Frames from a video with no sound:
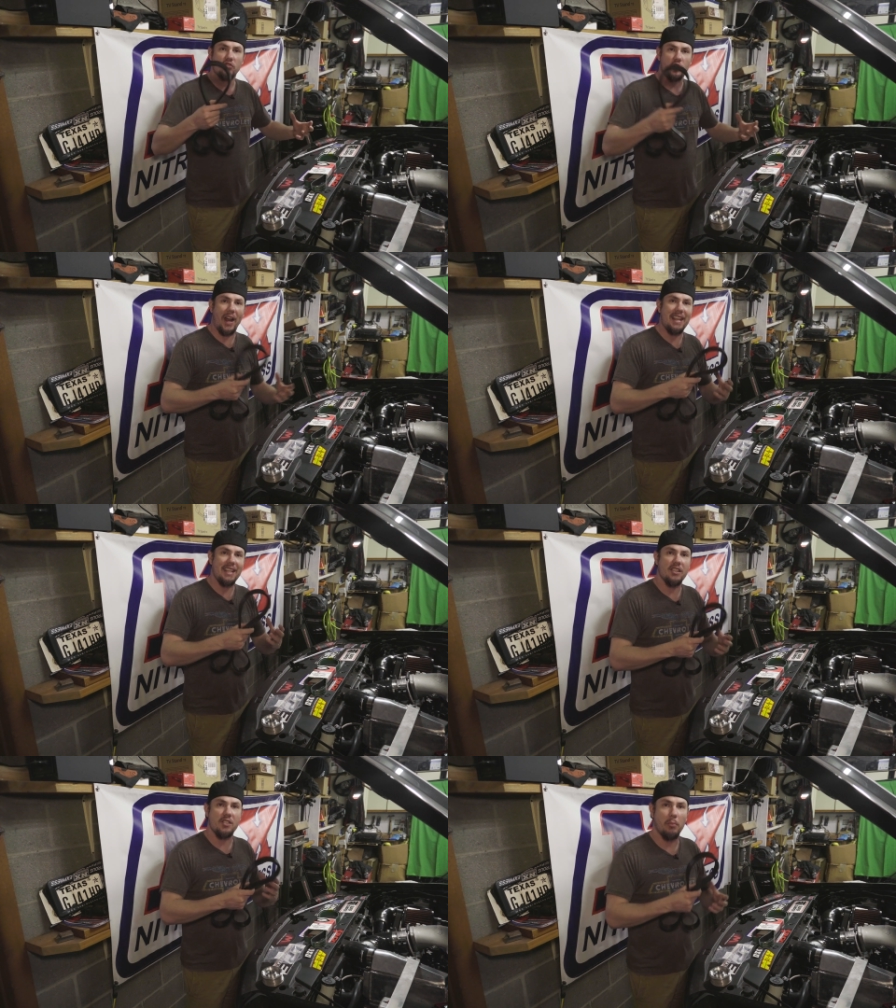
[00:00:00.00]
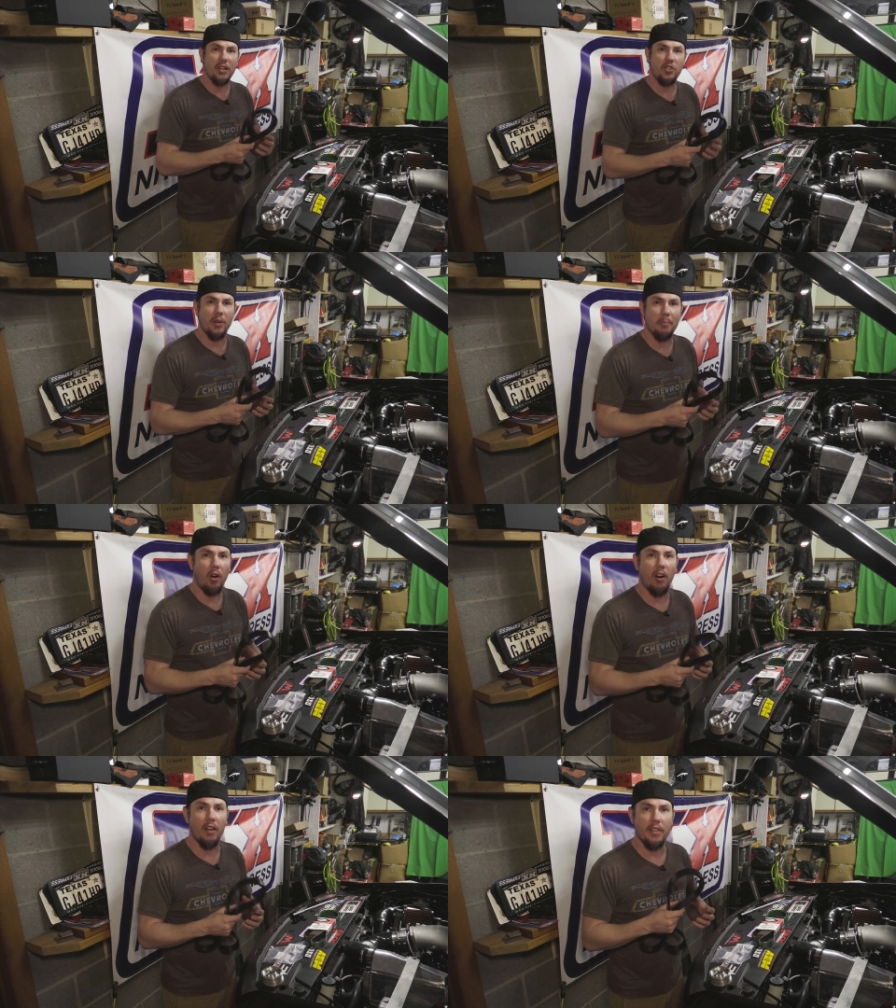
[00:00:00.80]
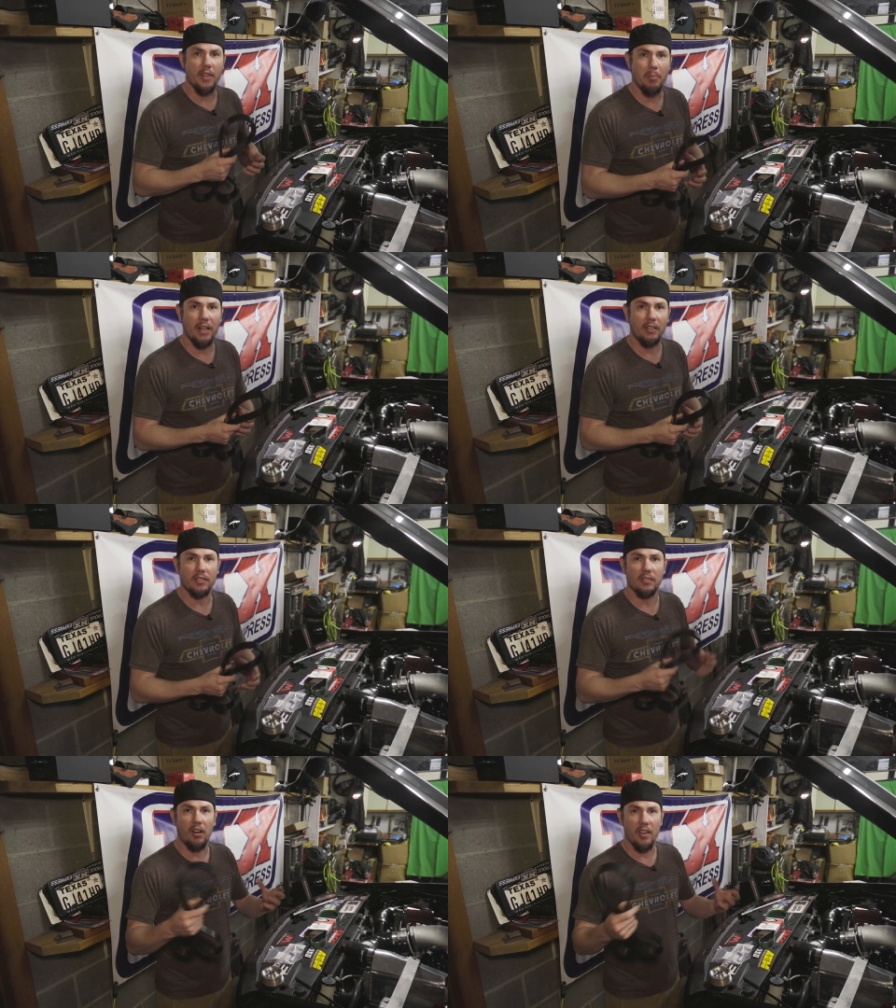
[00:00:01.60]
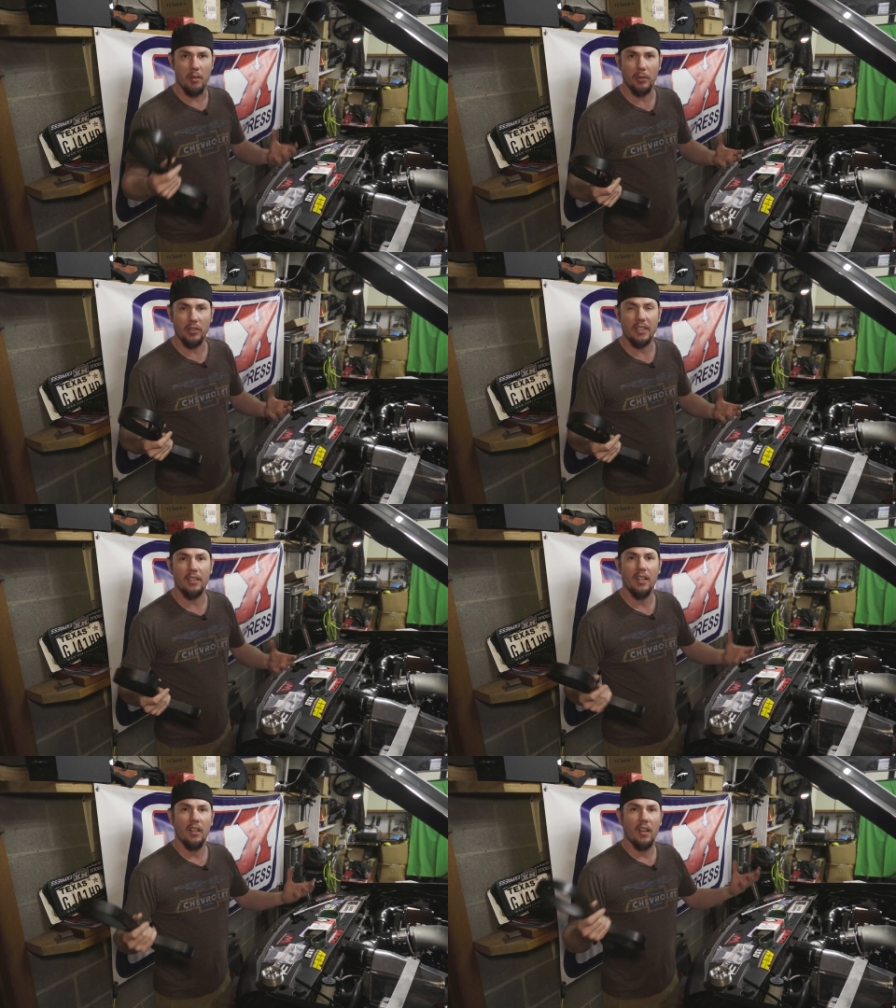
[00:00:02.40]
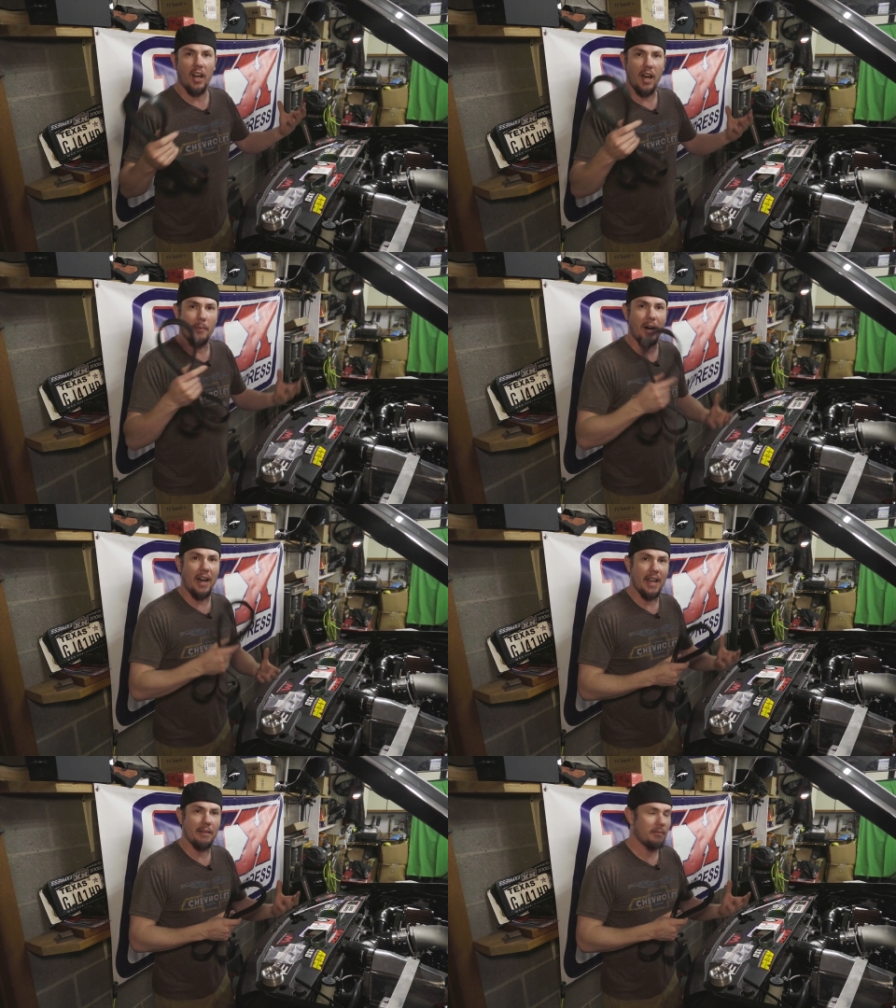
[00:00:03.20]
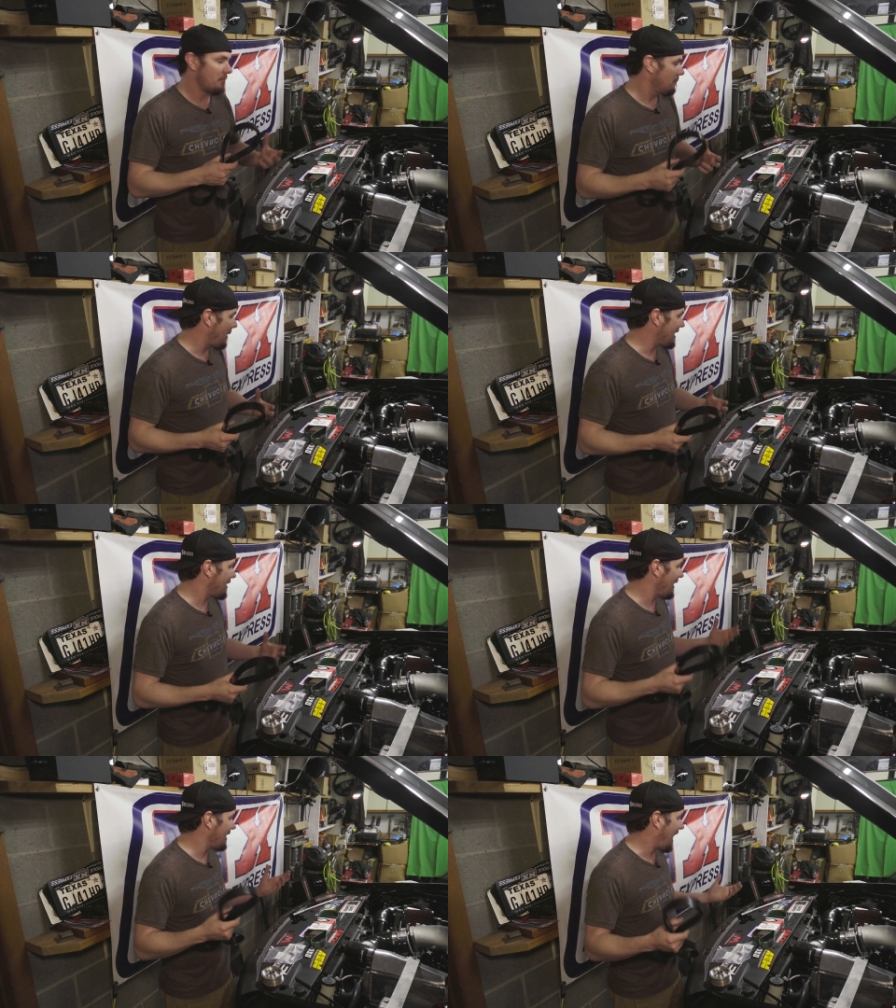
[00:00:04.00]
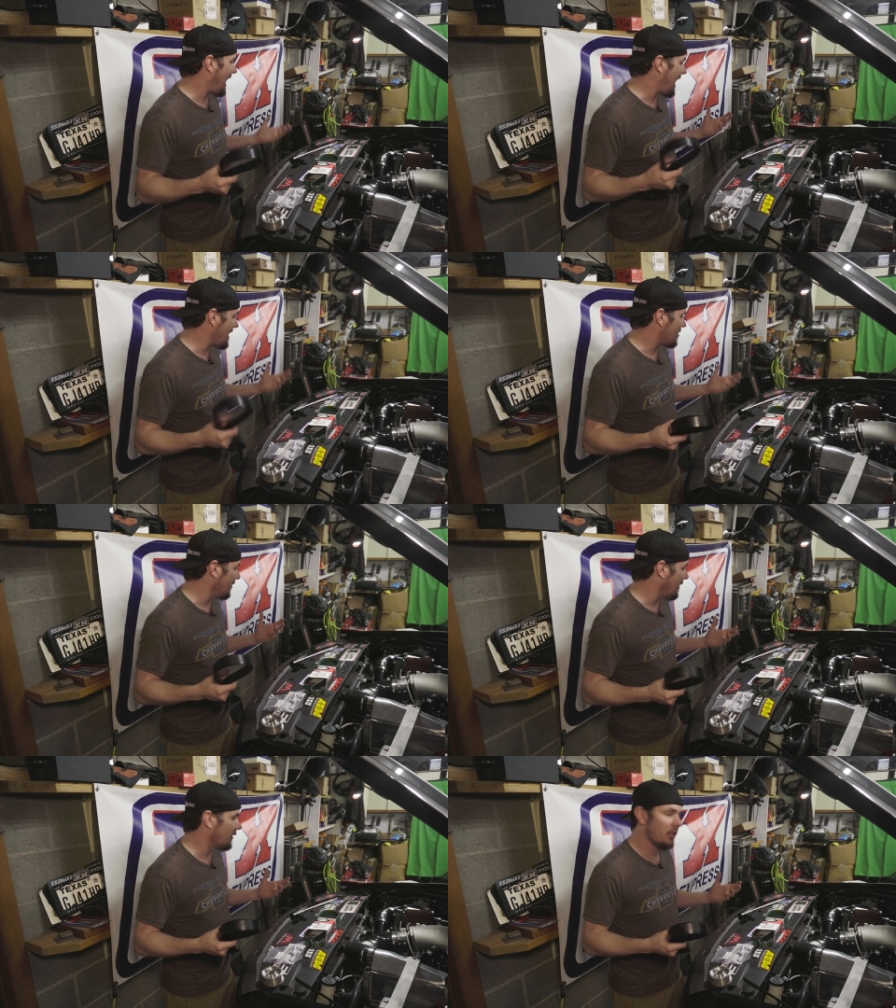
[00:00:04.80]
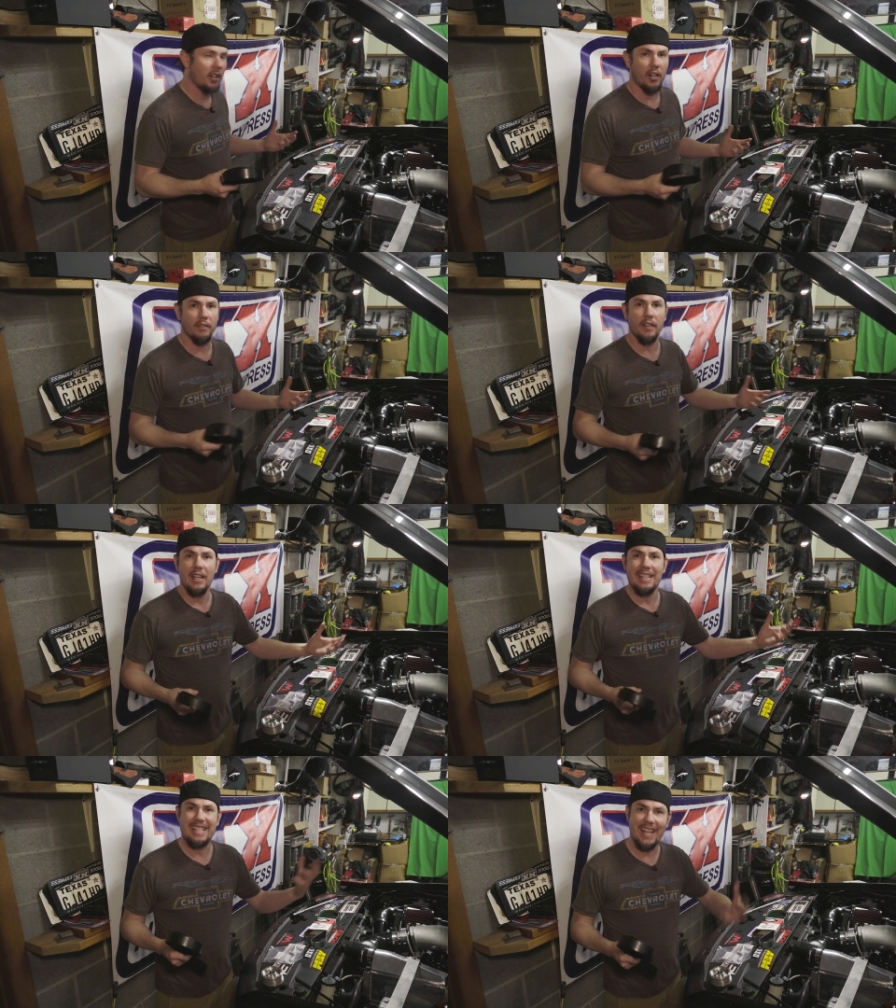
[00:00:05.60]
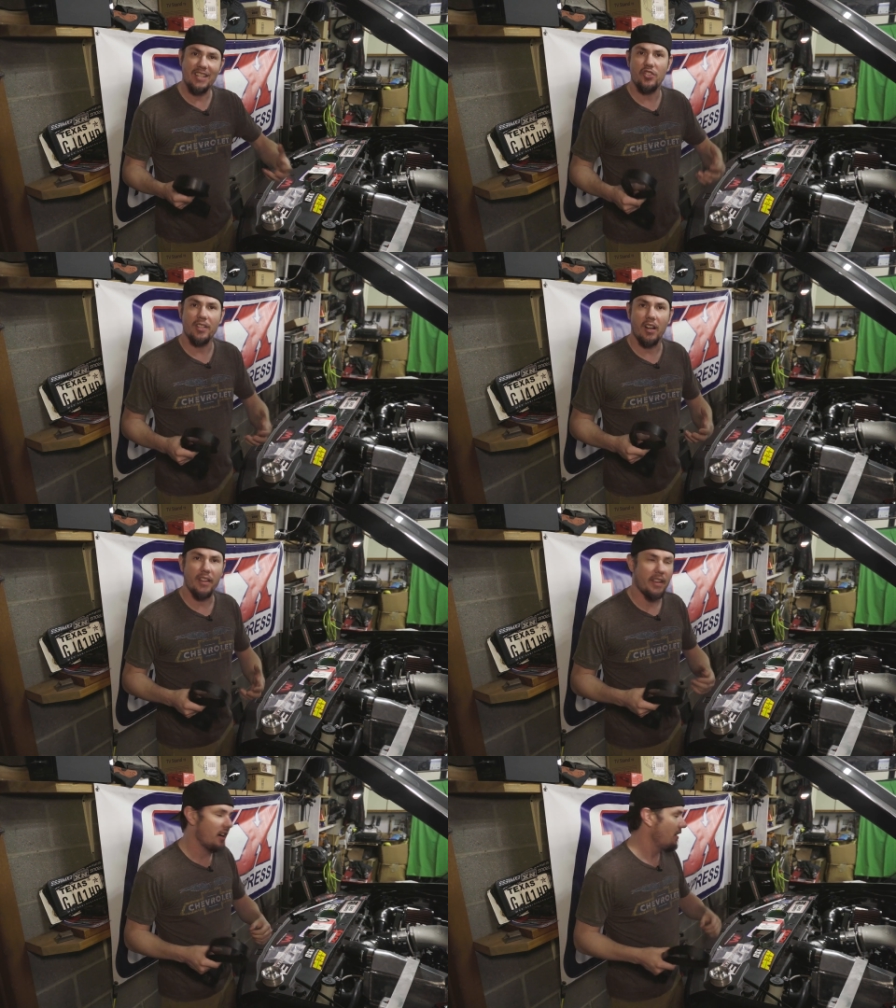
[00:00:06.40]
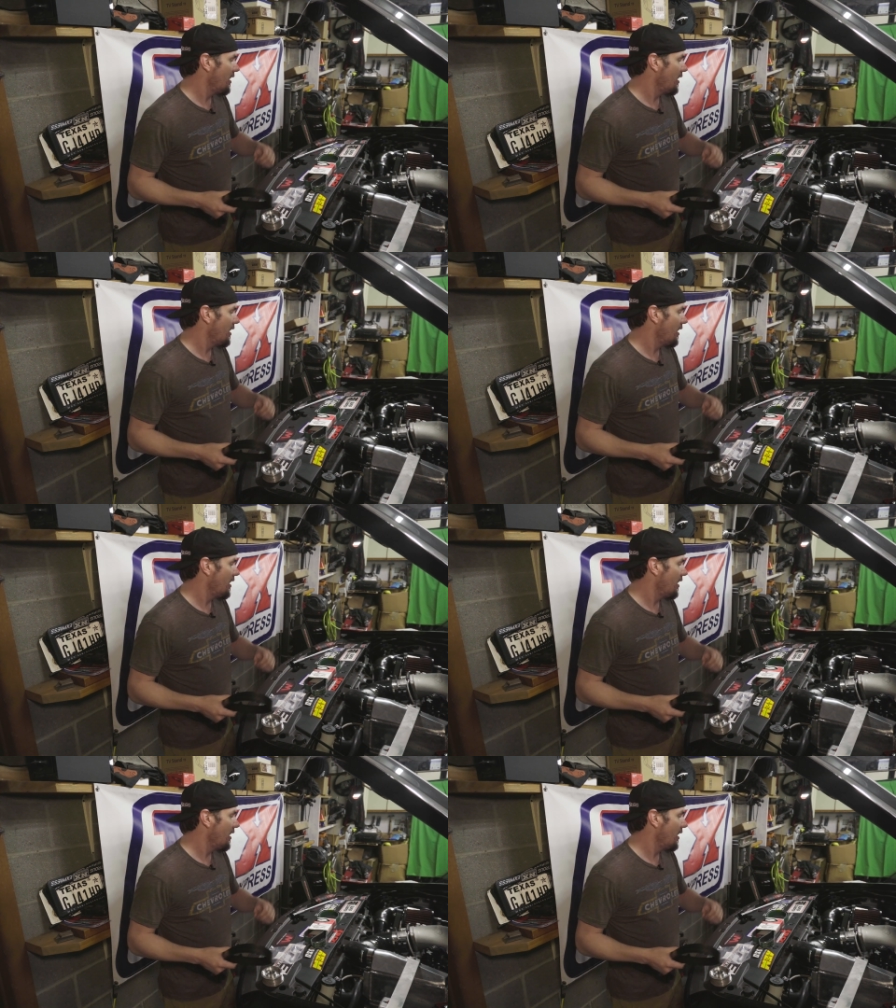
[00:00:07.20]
try and get as much grip on the belt, on the pulley, by maintaining the highest level of tension on there.